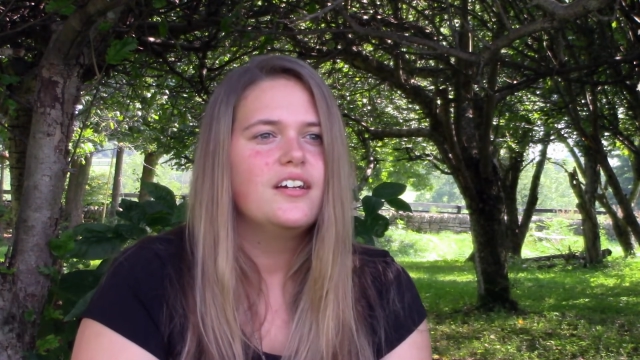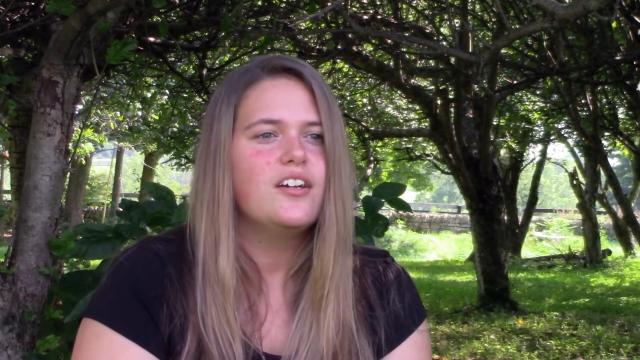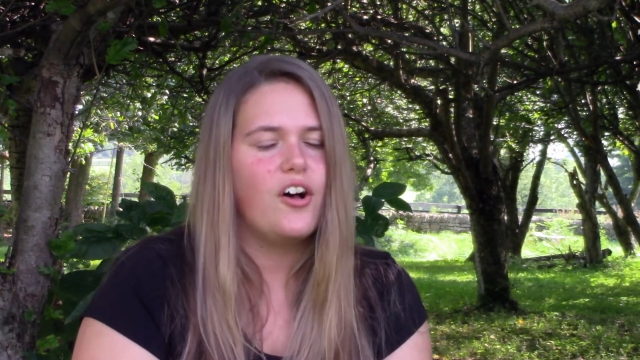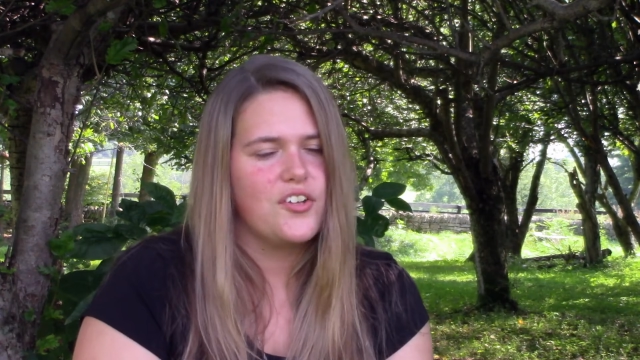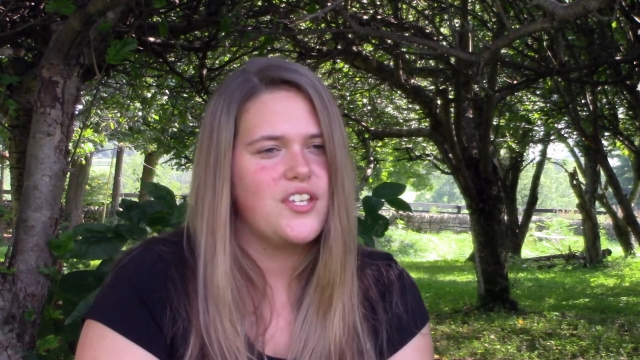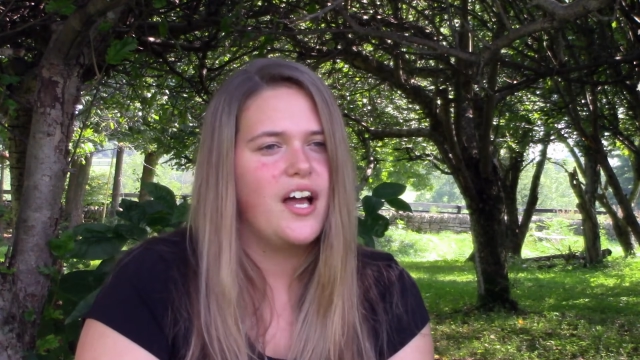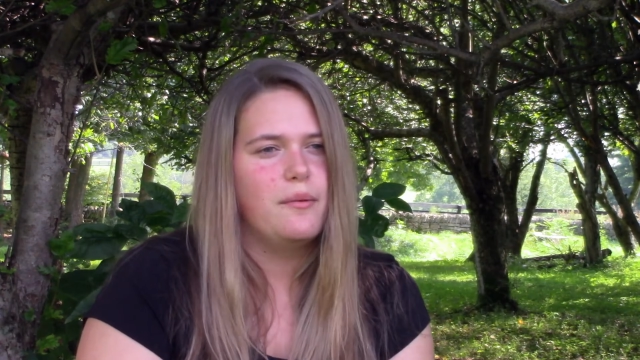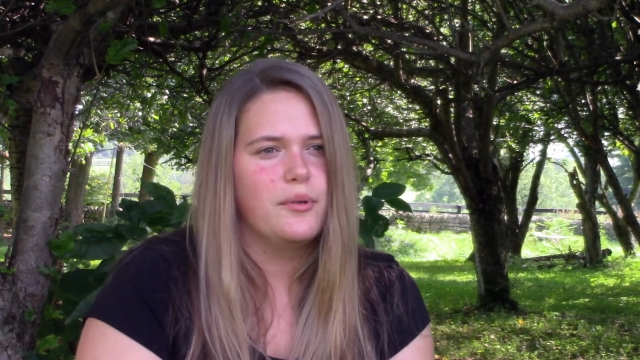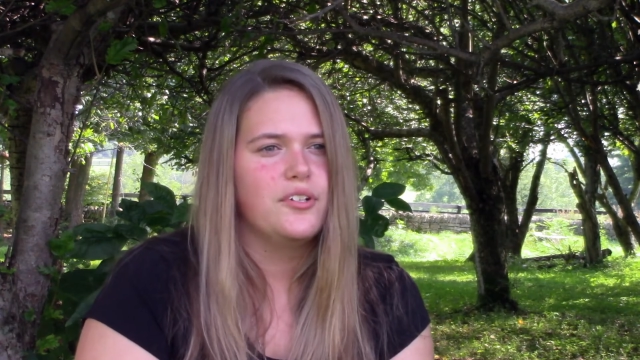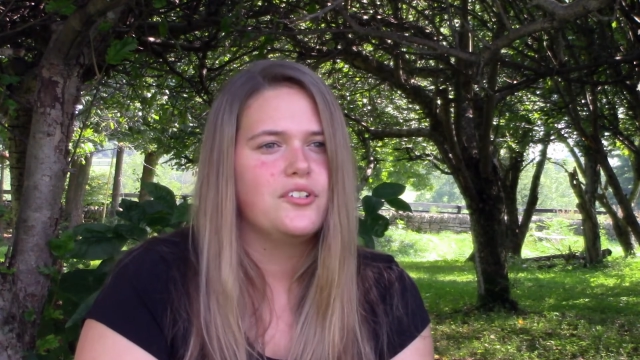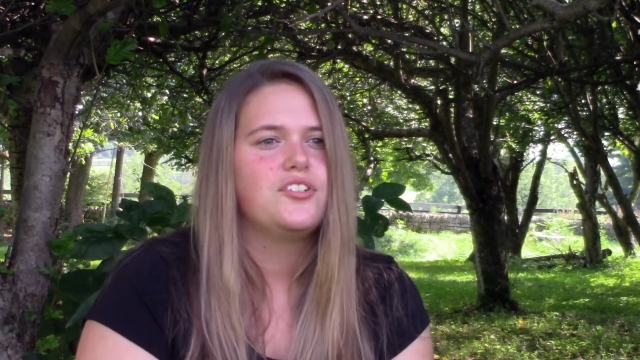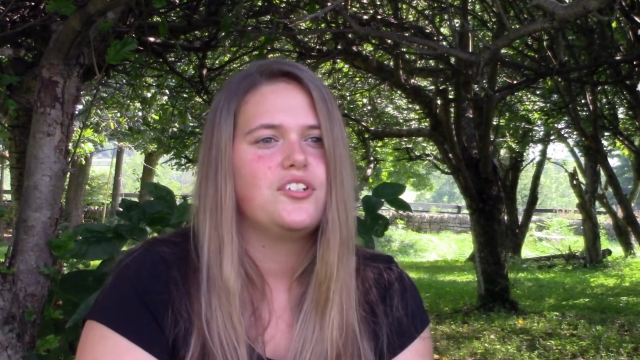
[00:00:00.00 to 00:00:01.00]

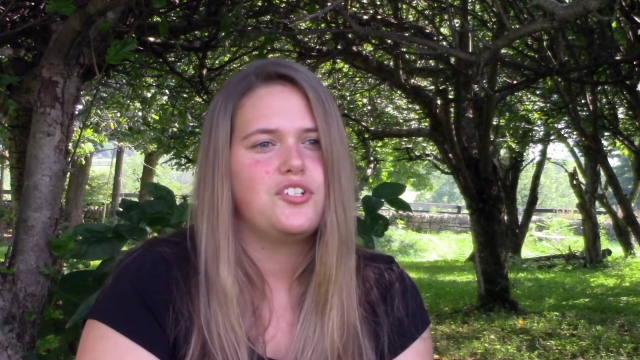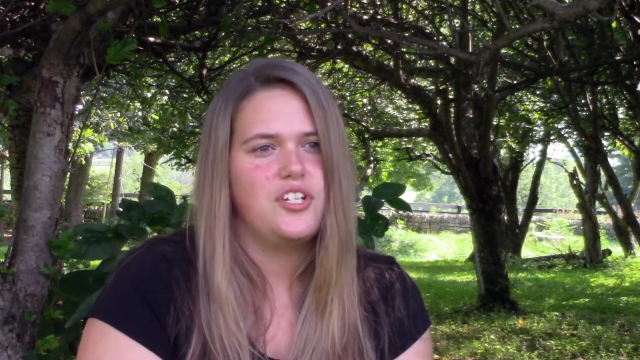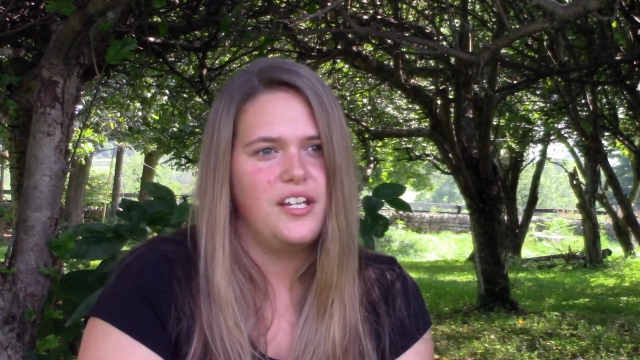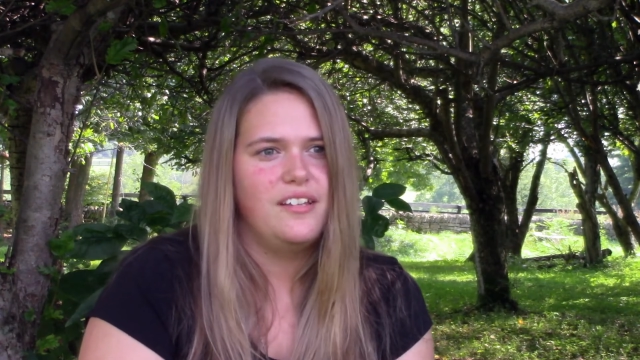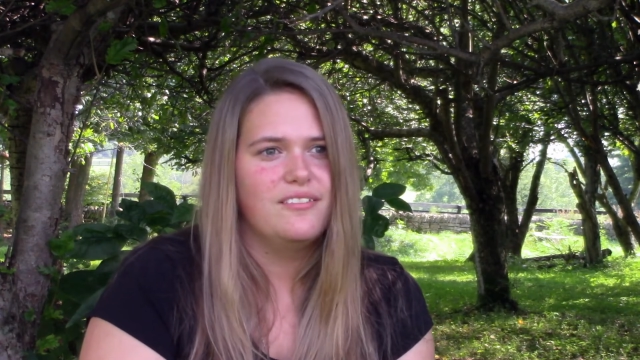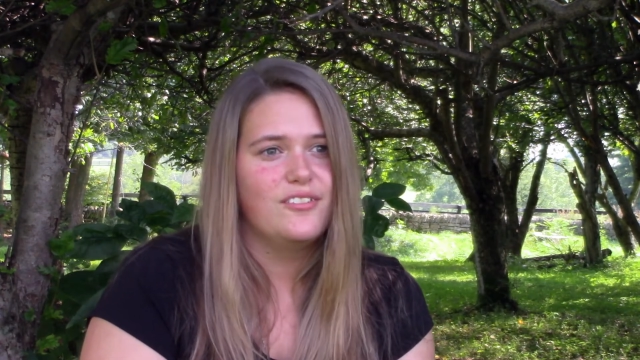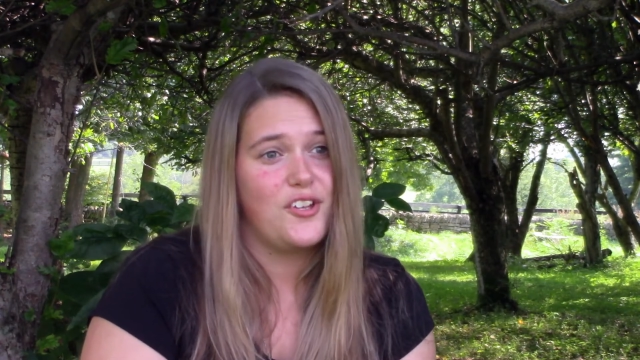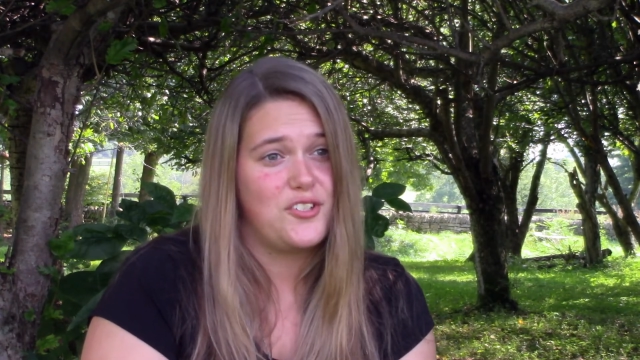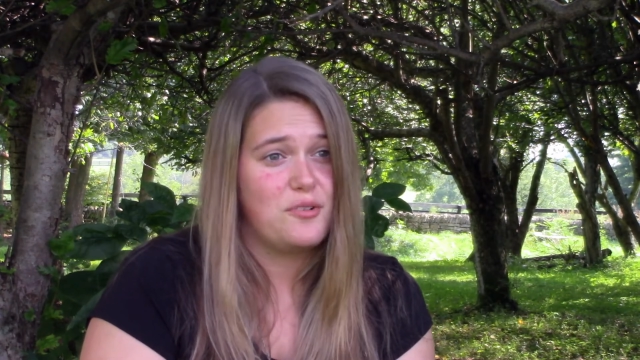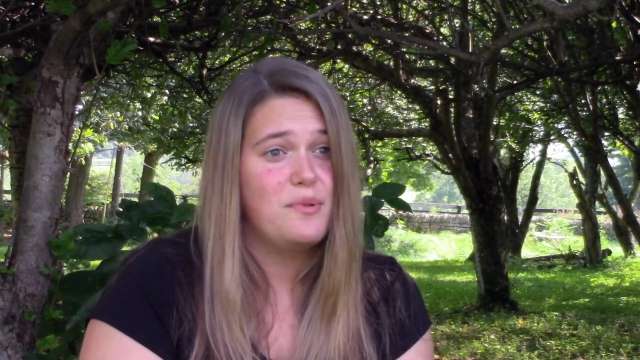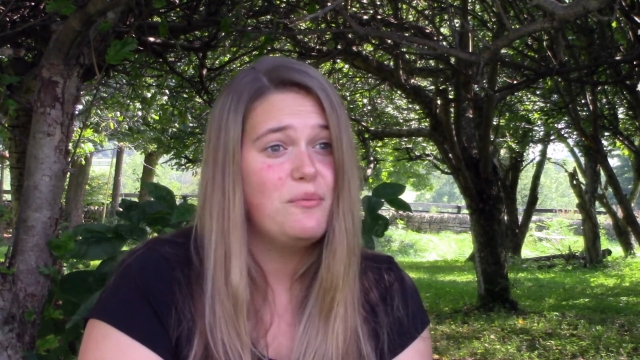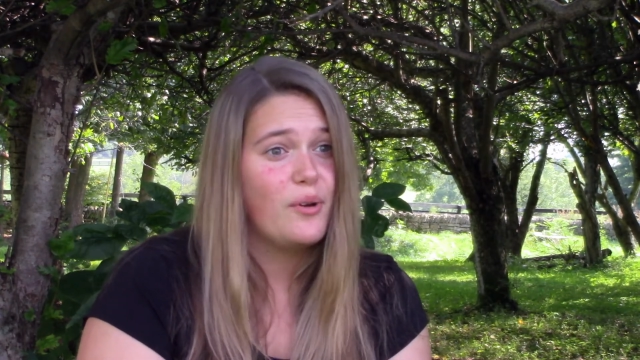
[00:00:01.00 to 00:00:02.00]
Alzheimer's, so she lost
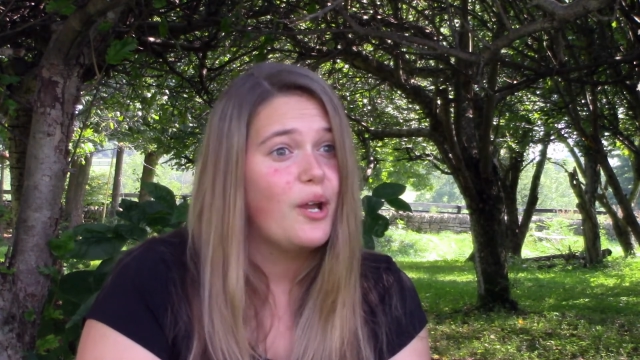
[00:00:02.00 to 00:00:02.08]
her memory